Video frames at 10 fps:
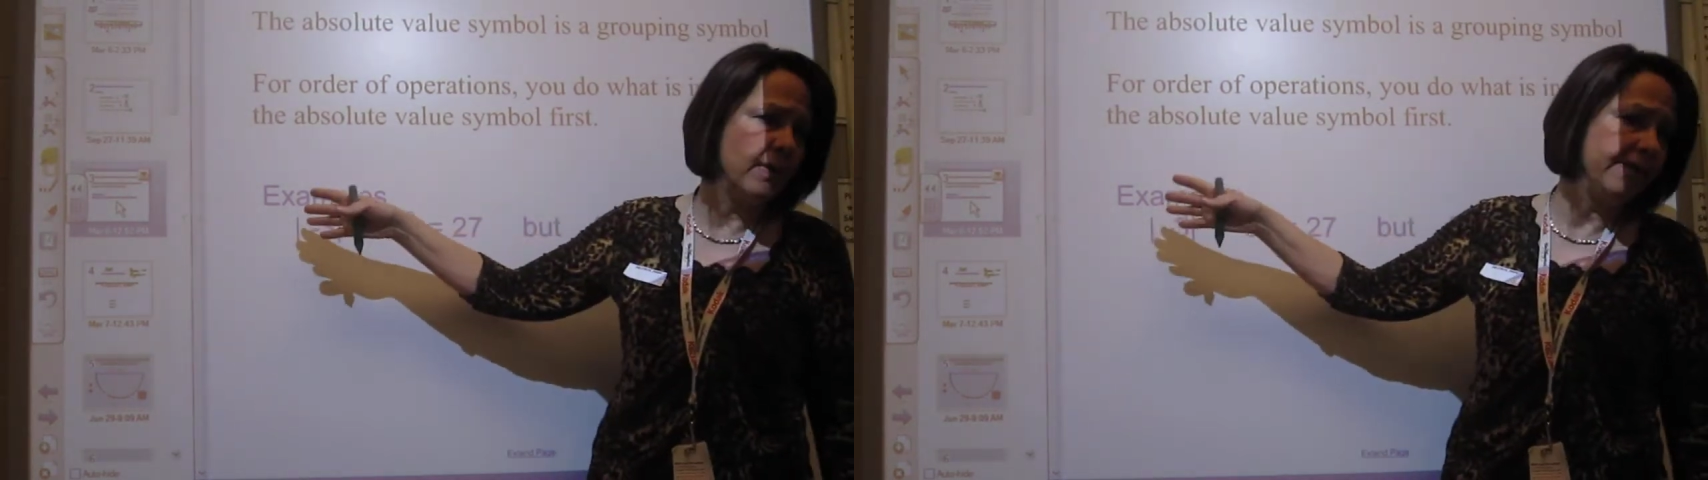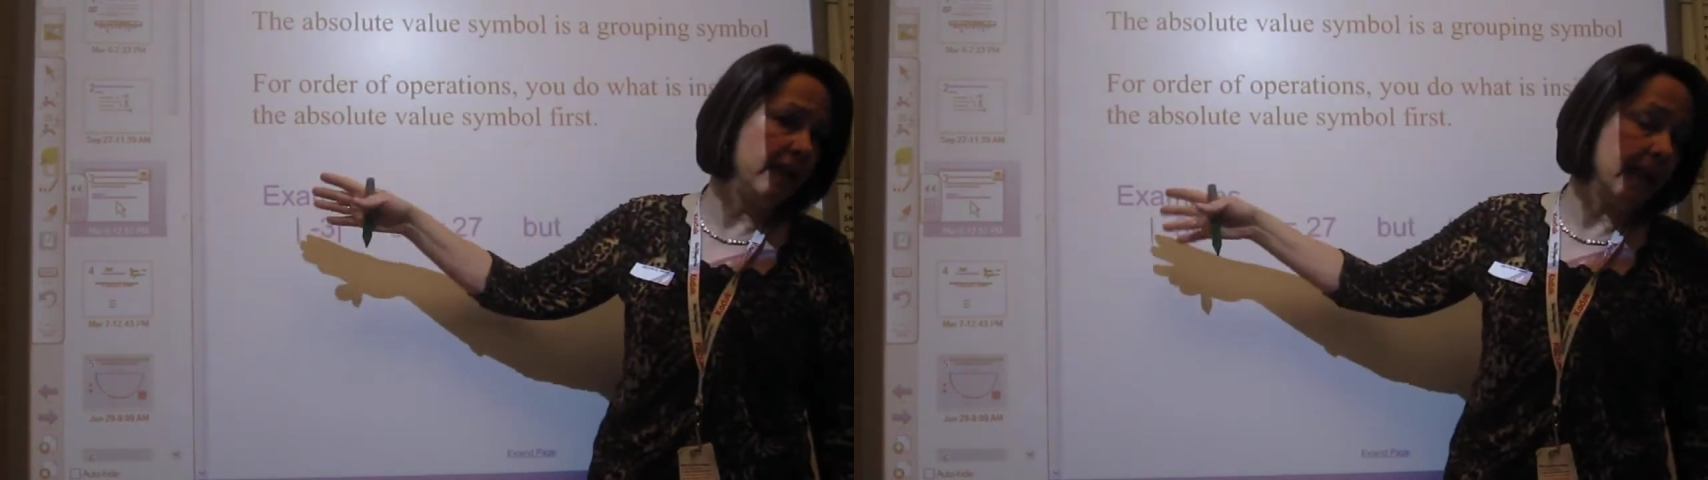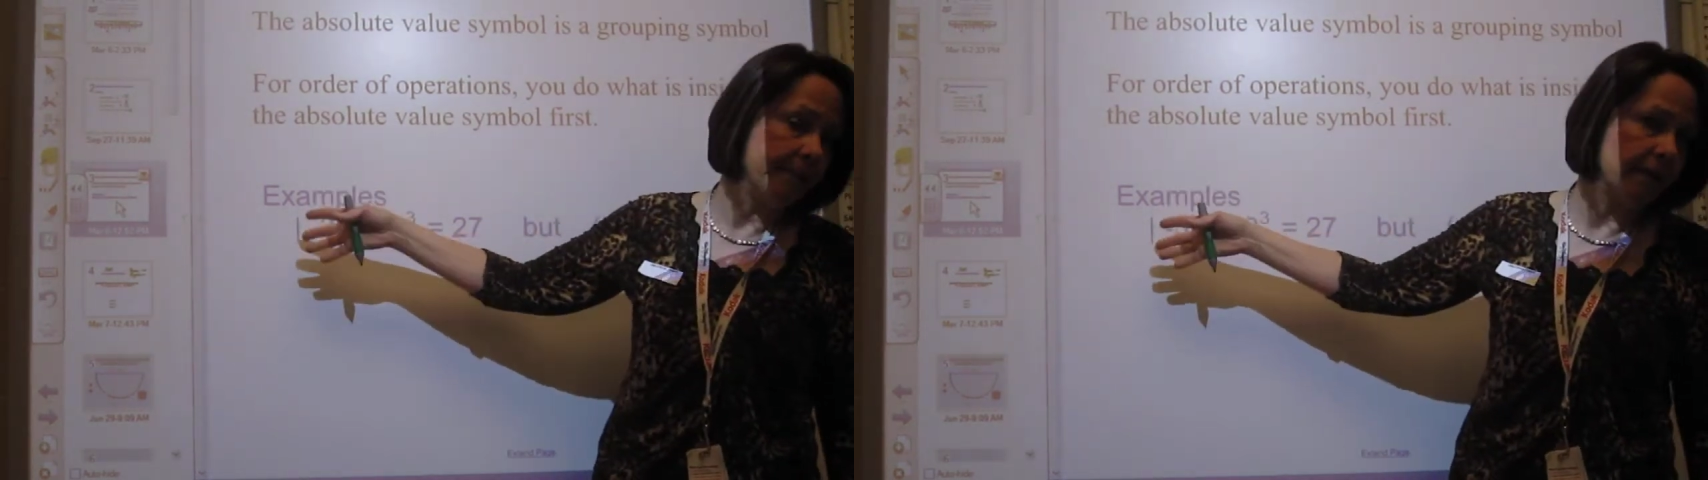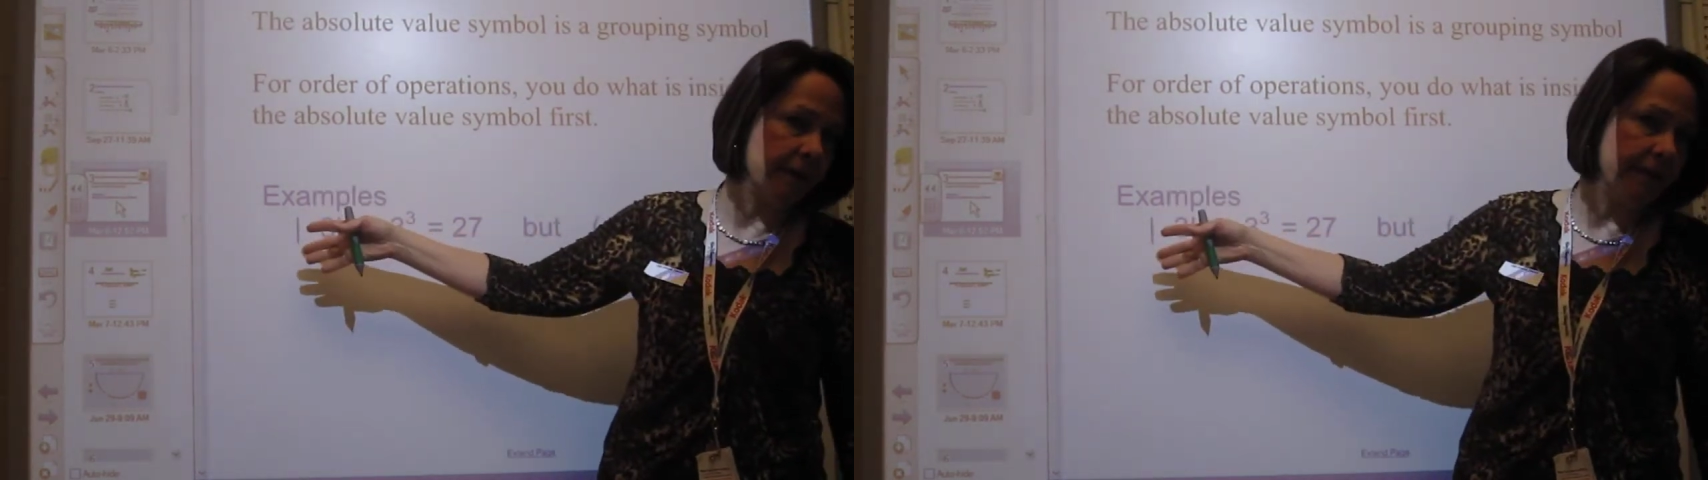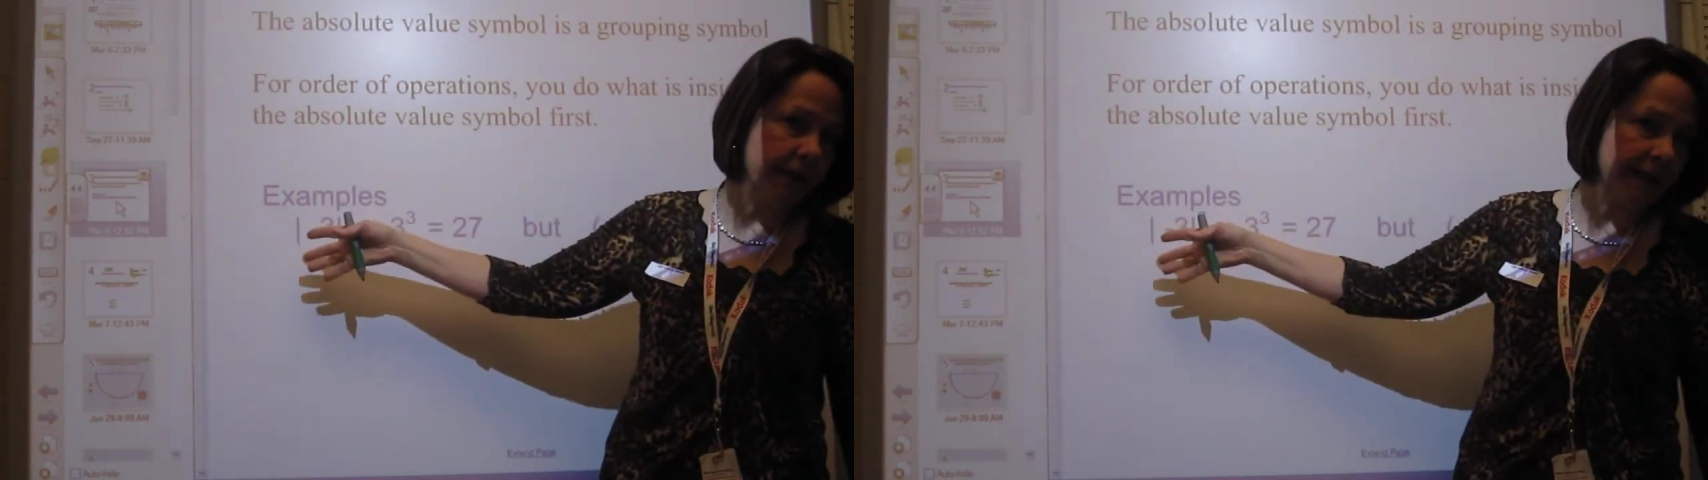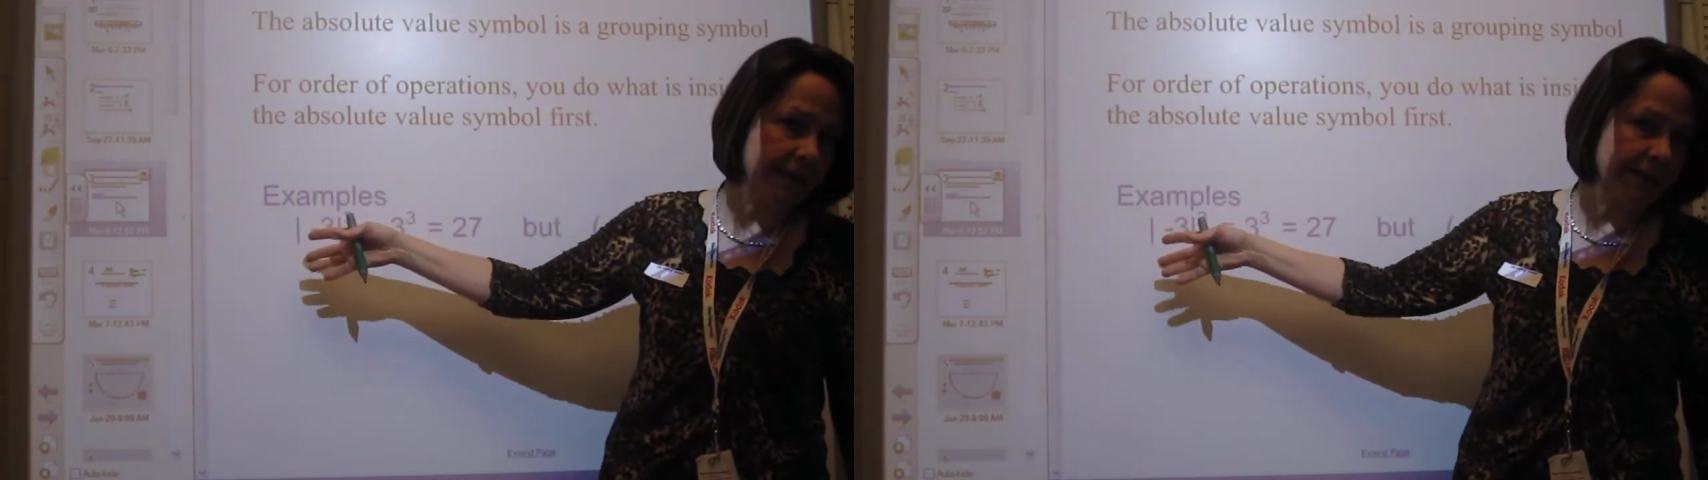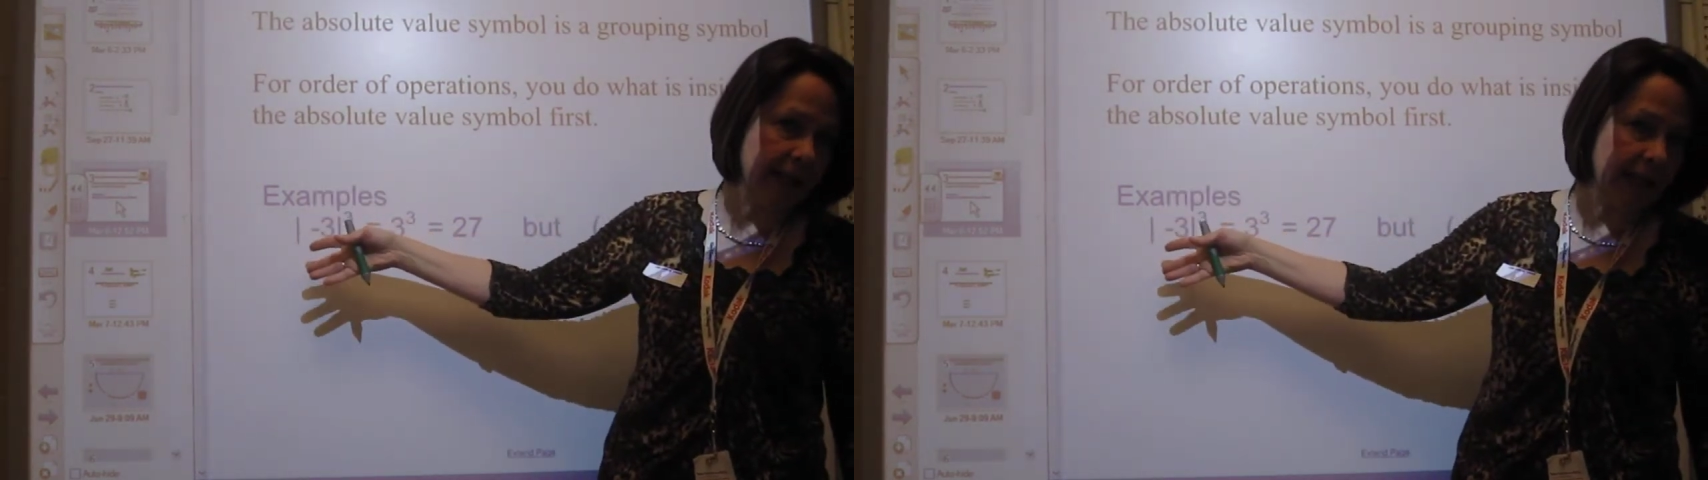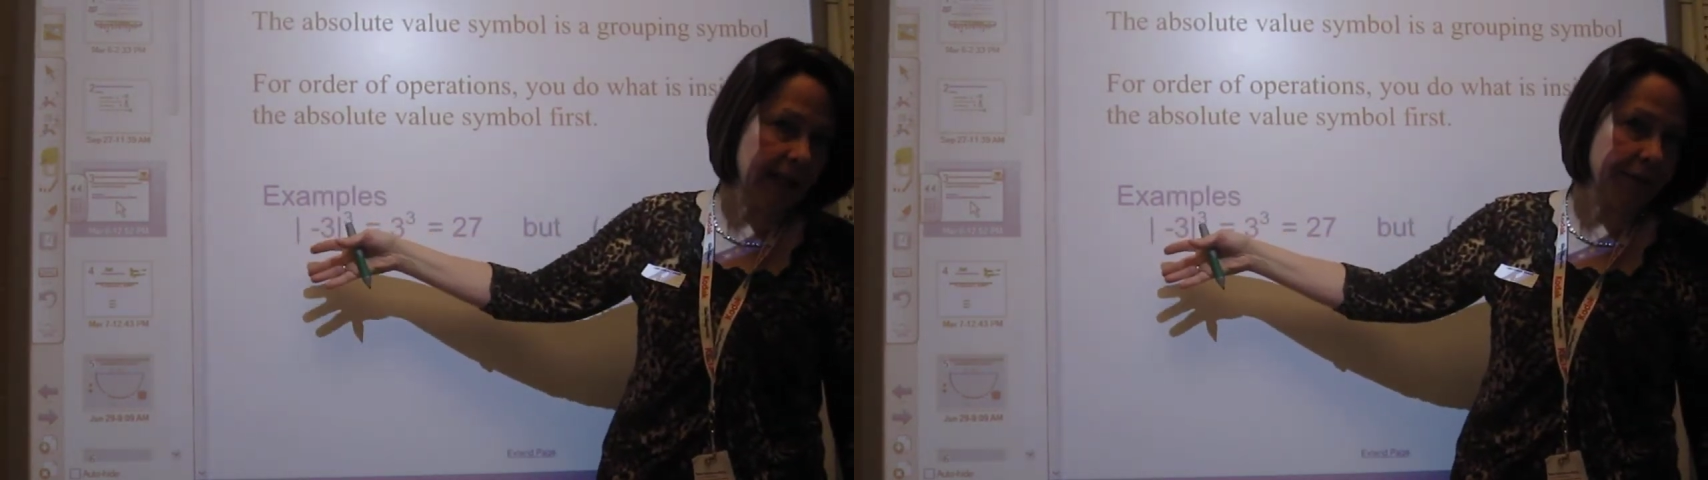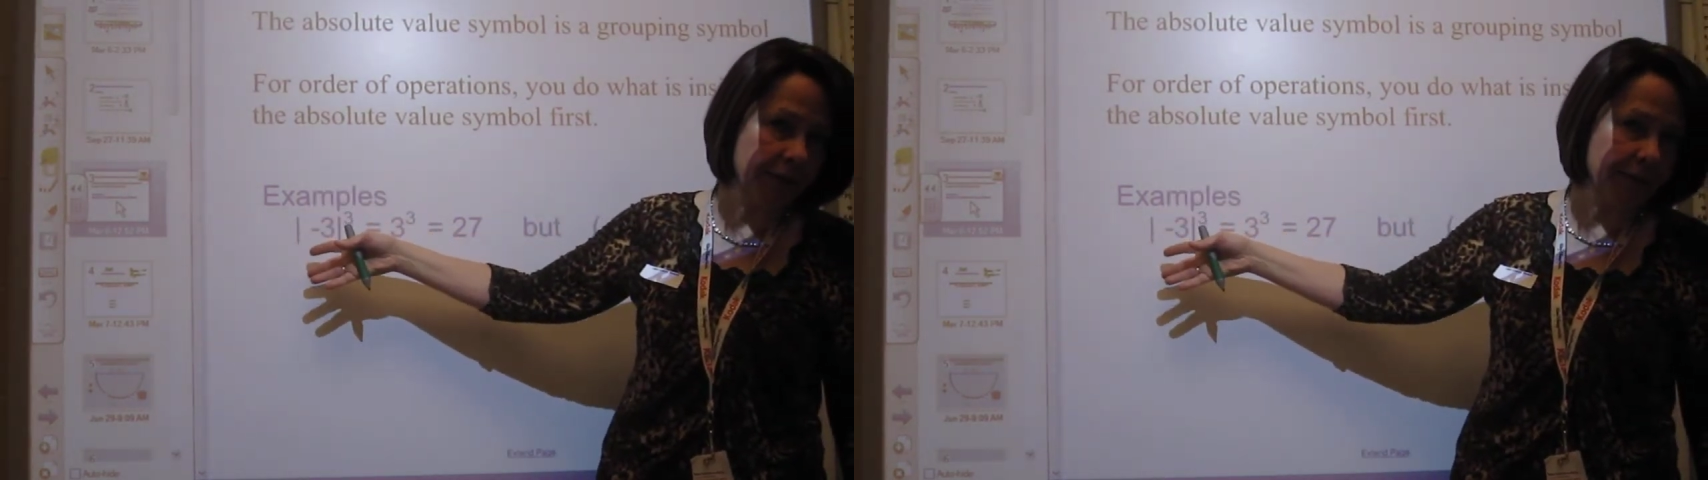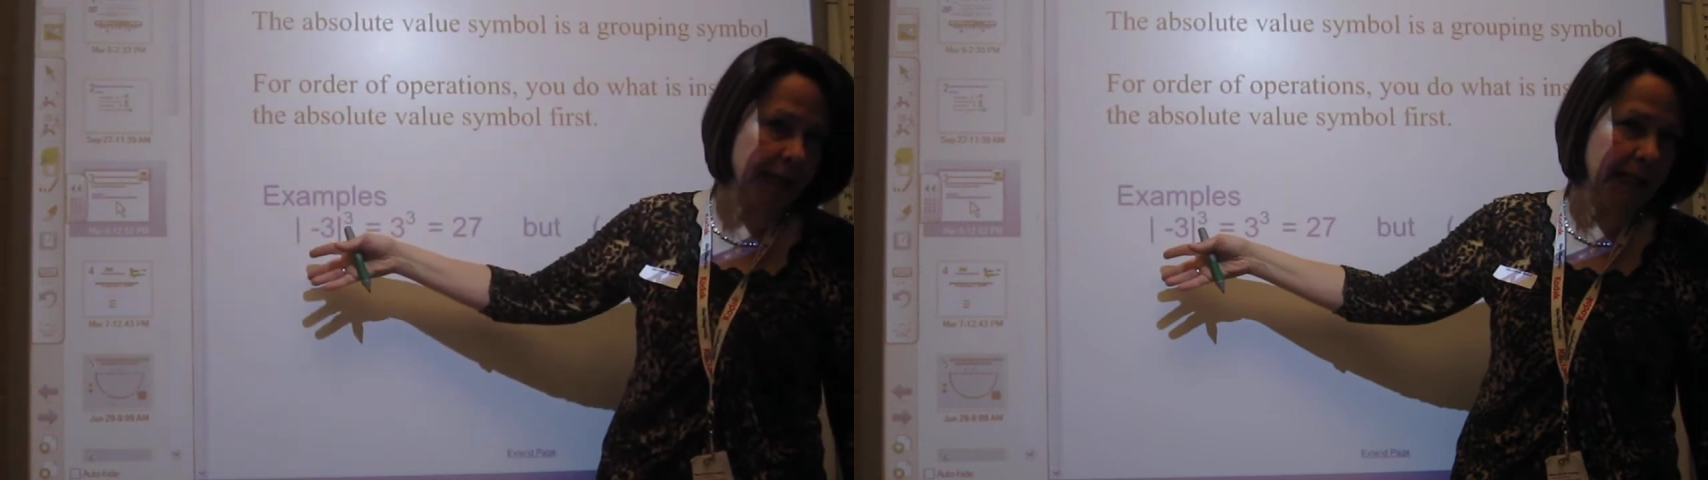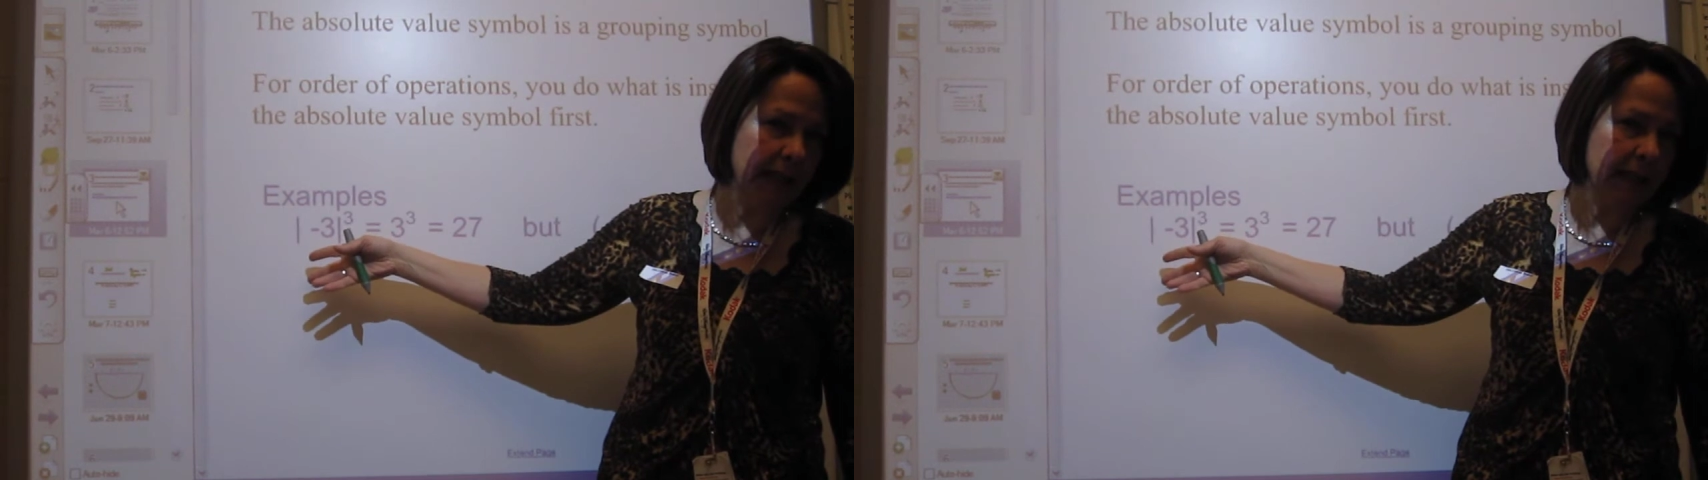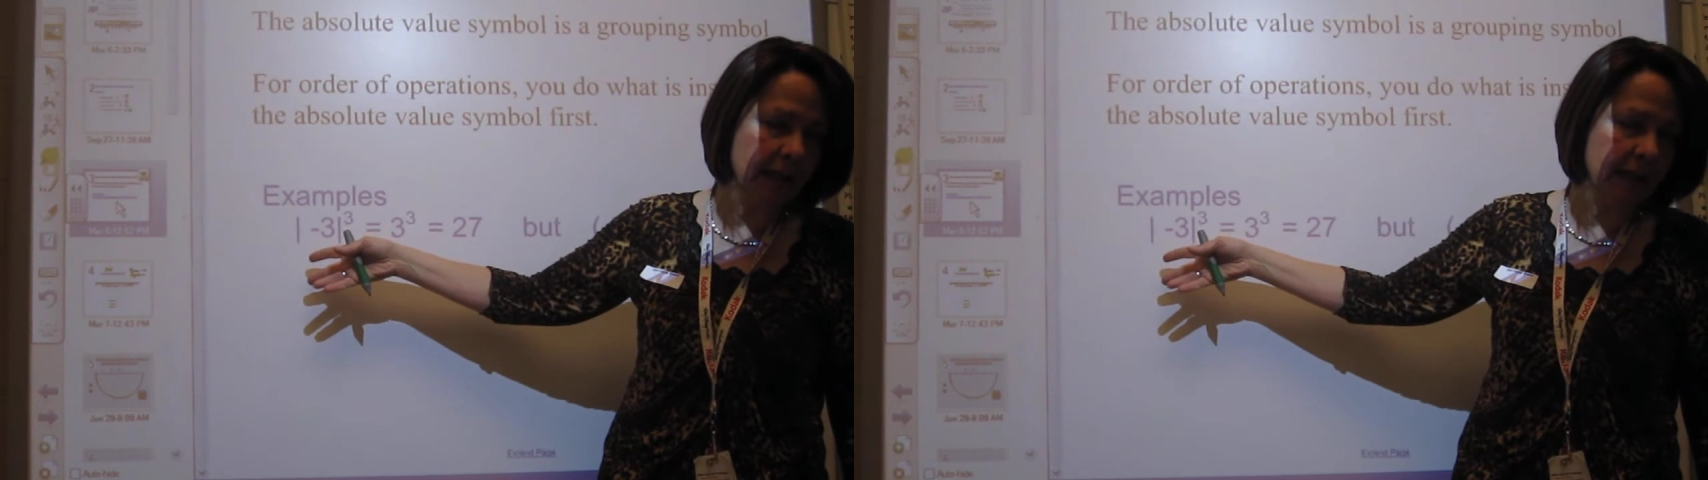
of the absolute value of -3.